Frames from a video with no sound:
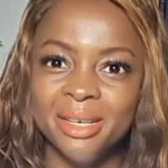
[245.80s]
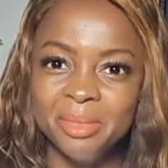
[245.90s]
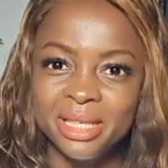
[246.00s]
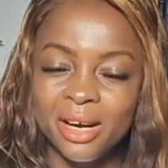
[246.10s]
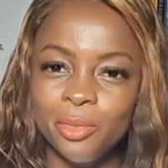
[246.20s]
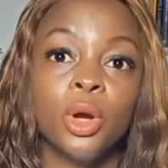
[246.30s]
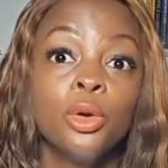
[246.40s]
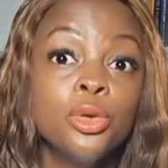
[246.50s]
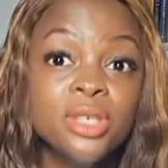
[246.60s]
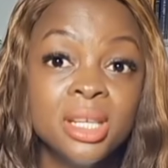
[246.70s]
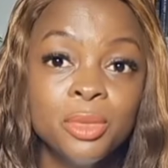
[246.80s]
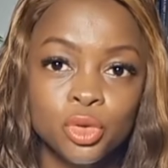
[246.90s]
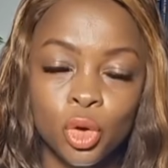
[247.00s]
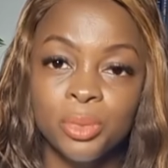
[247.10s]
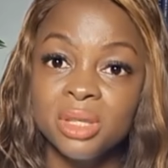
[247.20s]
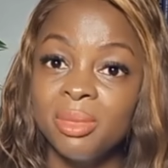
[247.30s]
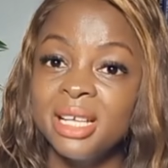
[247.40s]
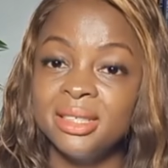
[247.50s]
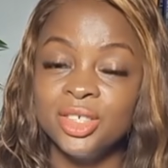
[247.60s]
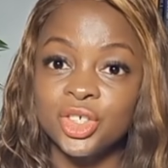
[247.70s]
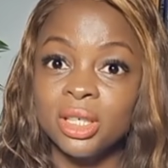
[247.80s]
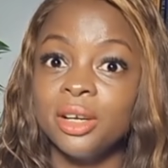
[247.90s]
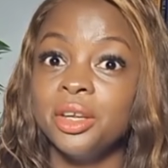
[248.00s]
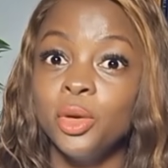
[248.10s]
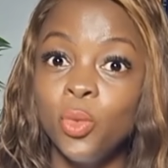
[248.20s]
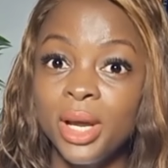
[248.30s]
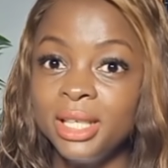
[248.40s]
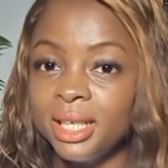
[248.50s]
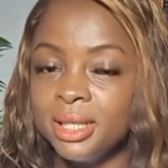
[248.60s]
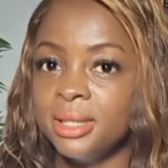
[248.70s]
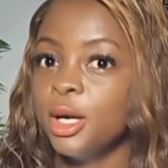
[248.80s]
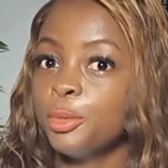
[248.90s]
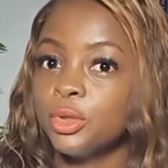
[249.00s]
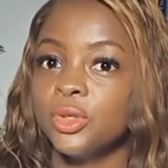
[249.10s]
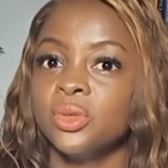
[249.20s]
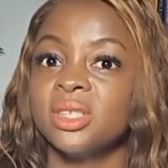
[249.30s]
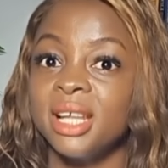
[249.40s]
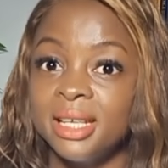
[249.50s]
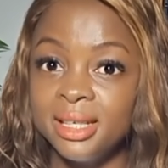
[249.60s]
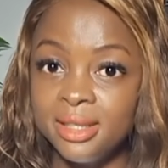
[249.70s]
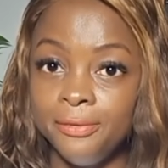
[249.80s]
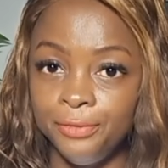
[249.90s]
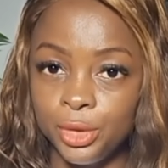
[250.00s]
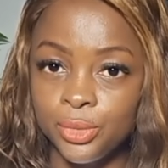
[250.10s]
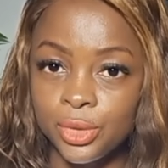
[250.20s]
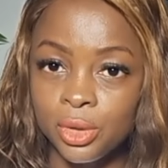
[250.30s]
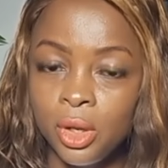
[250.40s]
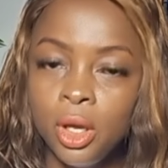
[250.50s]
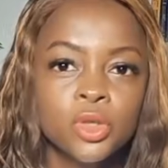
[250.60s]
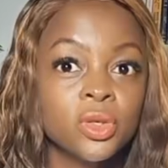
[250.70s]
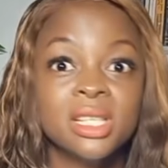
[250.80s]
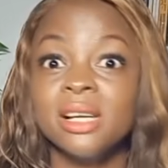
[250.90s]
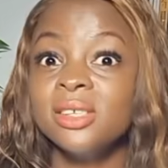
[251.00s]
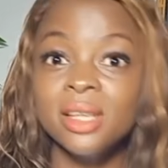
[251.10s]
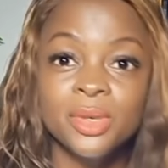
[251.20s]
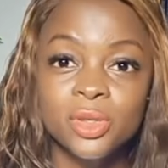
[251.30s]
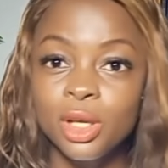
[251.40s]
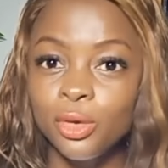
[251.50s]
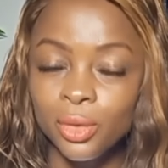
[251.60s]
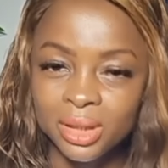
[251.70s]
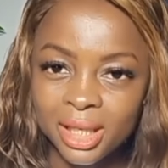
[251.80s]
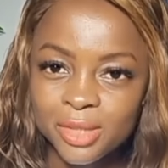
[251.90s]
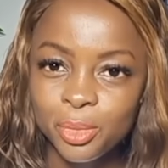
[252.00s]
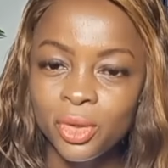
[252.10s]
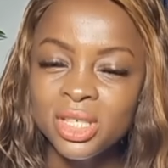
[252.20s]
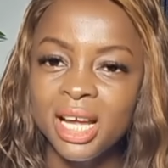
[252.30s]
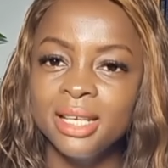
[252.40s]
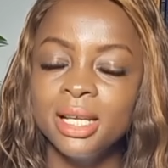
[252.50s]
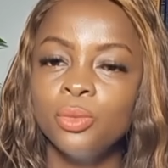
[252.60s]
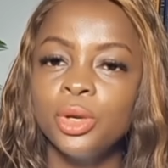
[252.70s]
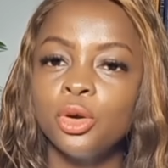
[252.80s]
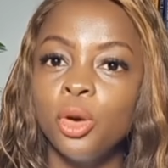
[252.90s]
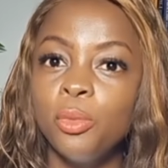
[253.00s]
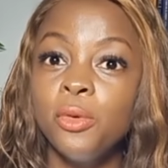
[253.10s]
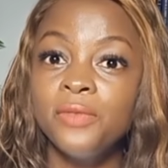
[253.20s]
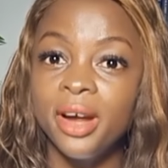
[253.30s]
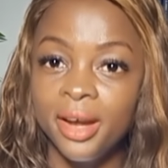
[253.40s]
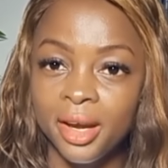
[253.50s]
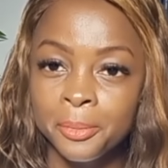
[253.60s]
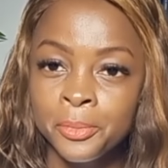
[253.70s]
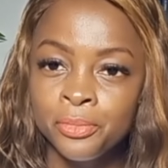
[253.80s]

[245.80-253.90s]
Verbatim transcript: them down. We're going to use them to optimize this channel in a way that it helps us to start getting views. So the second step is to get on your dashboard and then we come over here